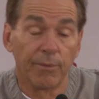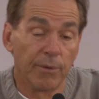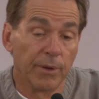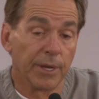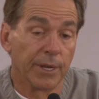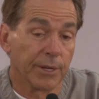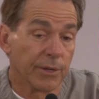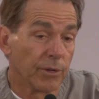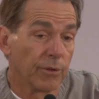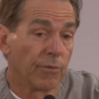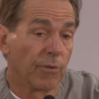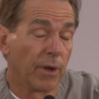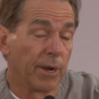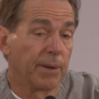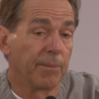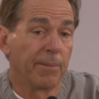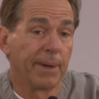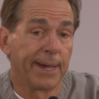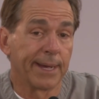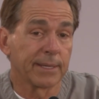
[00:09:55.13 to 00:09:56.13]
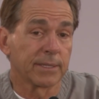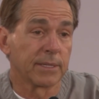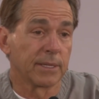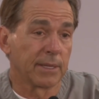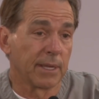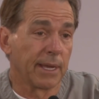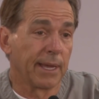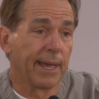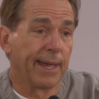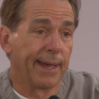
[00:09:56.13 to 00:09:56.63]
really good running backs
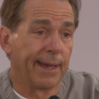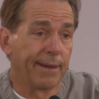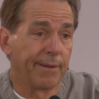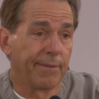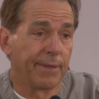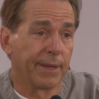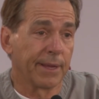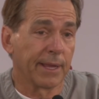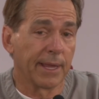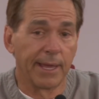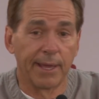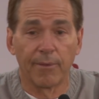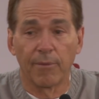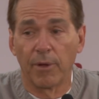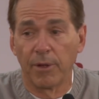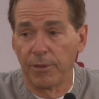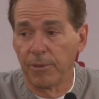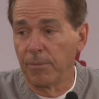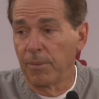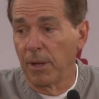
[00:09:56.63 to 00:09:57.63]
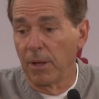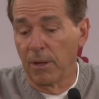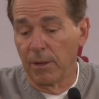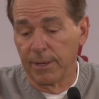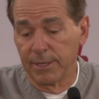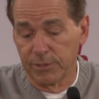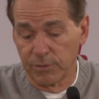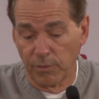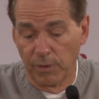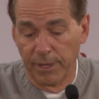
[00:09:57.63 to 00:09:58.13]
that they have that can run the
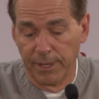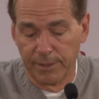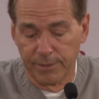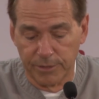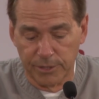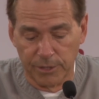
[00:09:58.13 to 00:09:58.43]
ball as well.